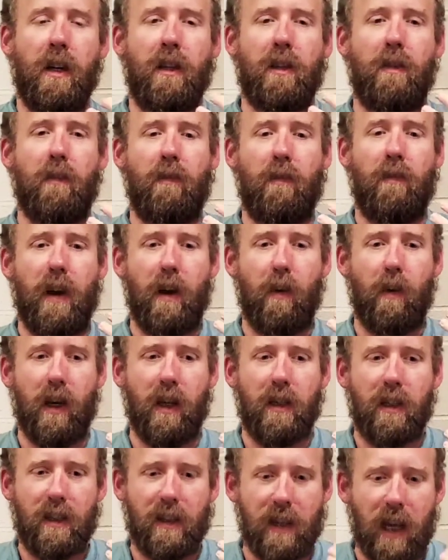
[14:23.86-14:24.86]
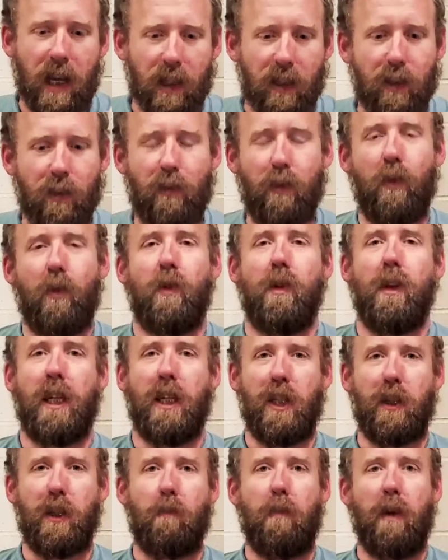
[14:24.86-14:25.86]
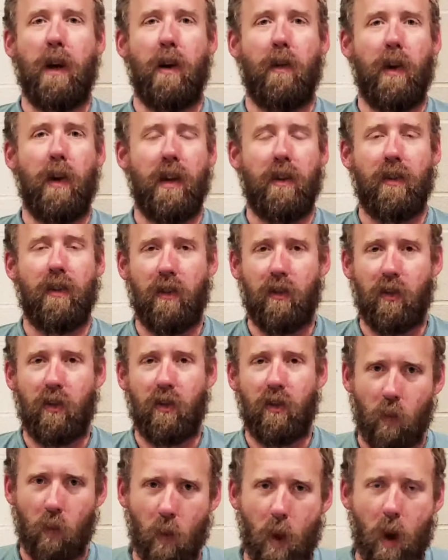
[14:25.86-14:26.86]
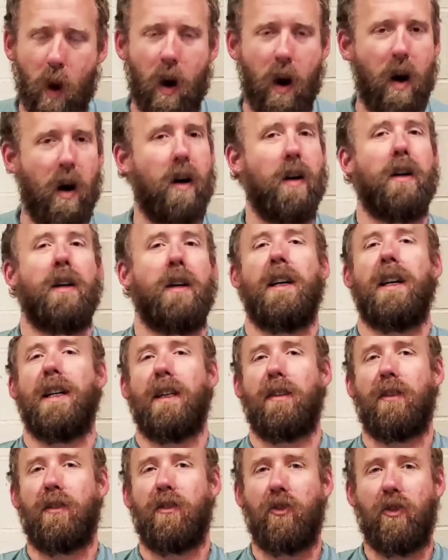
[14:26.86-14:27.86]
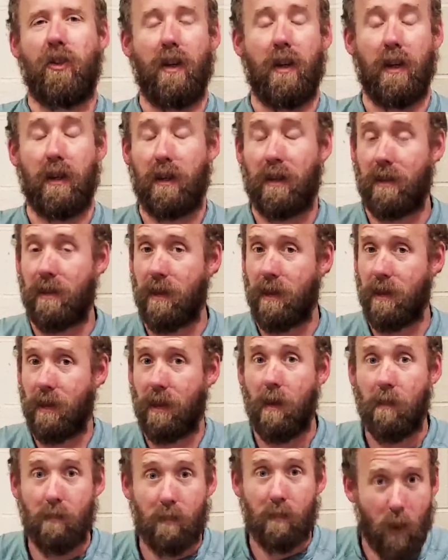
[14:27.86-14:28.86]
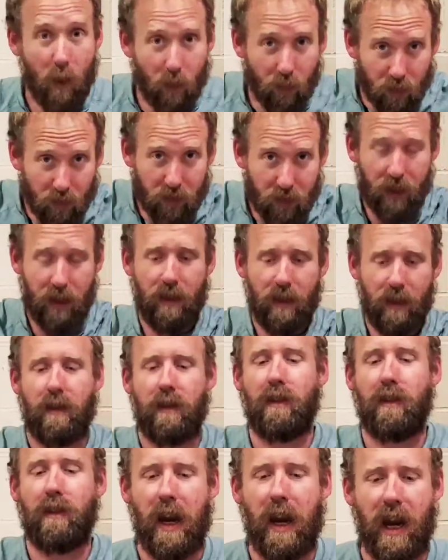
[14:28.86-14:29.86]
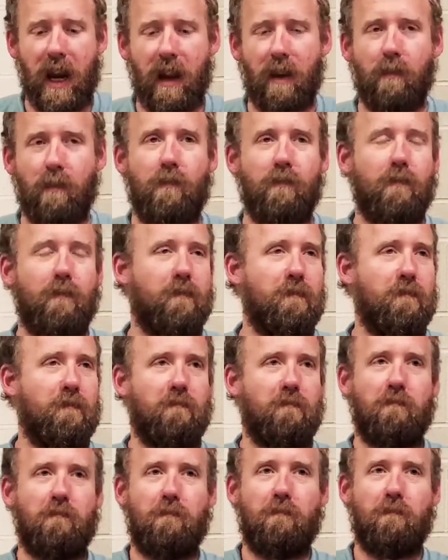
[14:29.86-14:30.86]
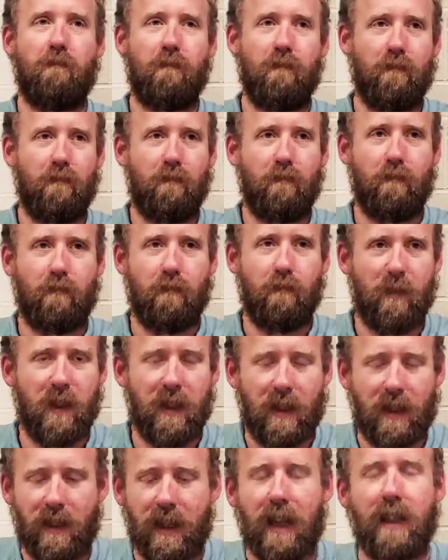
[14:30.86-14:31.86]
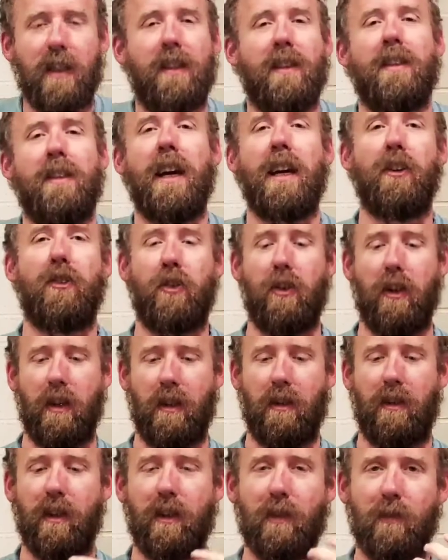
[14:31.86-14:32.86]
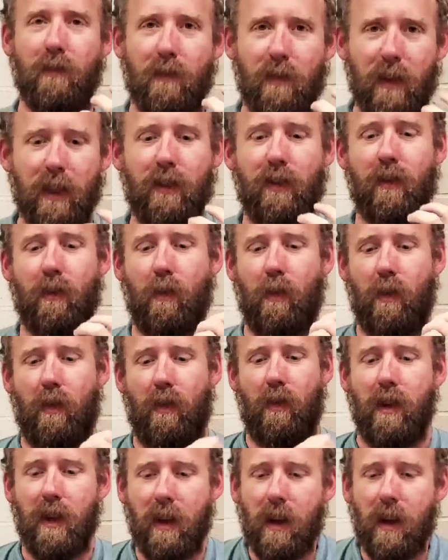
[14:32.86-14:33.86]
a very senseful experience. It's raw, it's just emotions and sensations, it's visceral.